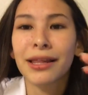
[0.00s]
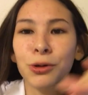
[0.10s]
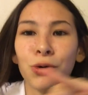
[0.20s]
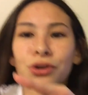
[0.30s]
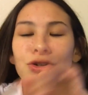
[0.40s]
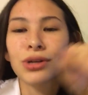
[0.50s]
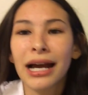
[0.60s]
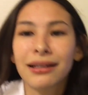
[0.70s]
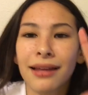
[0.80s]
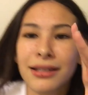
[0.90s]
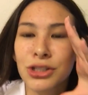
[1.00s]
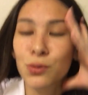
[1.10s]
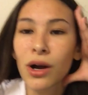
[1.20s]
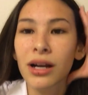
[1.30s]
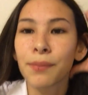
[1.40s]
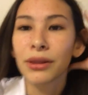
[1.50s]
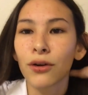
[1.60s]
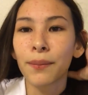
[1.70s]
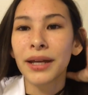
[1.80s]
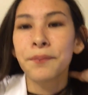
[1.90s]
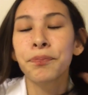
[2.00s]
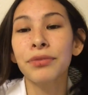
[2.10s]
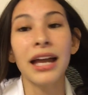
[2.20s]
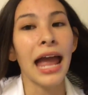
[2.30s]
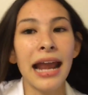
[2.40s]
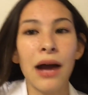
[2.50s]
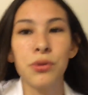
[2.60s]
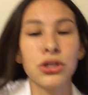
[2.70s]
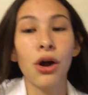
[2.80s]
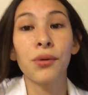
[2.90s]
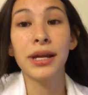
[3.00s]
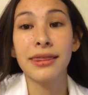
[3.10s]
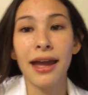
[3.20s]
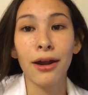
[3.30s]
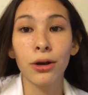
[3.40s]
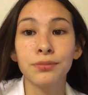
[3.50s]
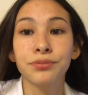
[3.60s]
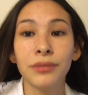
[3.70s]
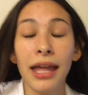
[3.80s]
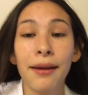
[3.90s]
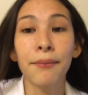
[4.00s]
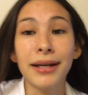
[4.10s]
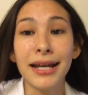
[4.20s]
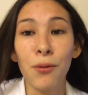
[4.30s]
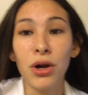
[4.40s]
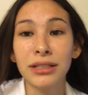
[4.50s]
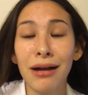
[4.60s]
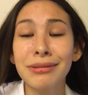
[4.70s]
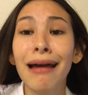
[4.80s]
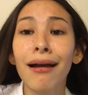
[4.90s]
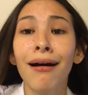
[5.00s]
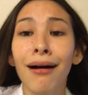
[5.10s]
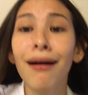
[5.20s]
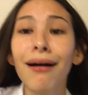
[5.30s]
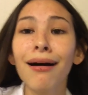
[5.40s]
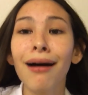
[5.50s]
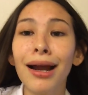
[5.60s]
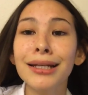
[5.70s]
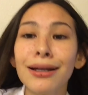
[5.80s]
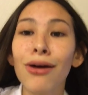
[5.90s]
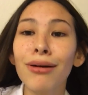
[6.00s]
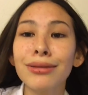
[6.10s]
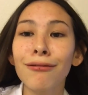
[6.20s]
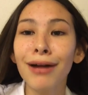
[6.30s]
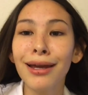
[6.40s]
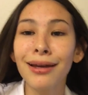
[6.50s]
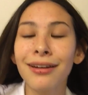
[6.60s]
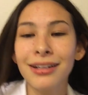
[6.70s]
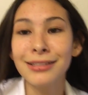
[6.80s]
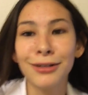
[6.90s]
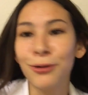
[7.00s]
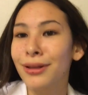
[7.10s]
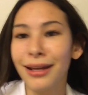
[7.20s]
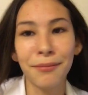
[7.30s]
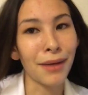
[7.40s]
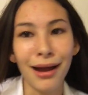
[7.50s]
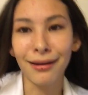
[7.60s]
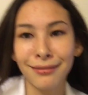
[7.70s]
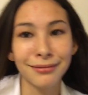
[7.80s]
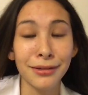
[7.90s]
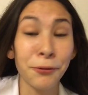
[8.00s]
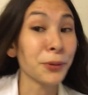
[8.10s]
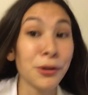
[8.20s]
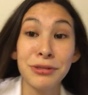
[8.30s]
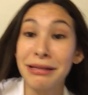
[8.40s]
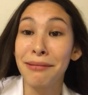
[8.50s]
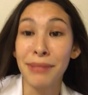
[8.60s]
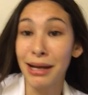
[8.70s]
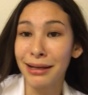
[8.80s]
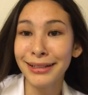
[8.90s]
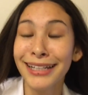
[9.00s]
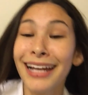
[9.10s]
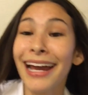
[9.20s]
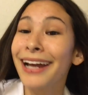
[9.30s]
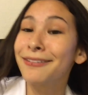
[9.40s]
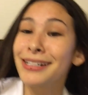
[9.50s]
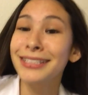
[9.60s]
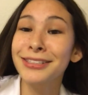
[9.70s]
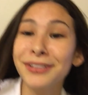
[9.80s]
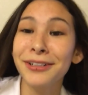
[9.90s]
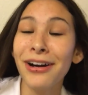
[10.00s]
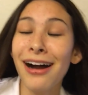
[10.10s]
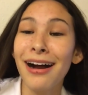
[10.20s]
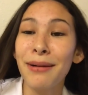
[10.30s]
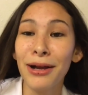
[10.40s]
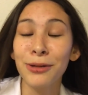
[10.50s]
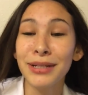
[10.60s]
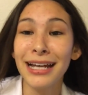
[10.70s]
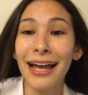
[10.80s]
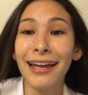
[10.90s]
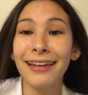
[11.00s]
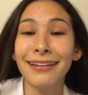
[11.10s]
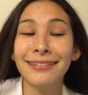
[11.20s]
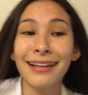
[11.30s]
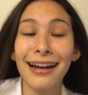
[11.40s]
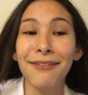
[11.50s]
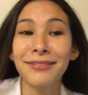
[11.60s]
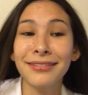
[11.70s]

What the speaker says: at the corner. So I had to like just walk up a little bit. And I was already there. And my dad walked out. I was like, I need to go get the wig. Because, girl, it ain't mine. The wig was not mine. Anyways, so I called my dad. And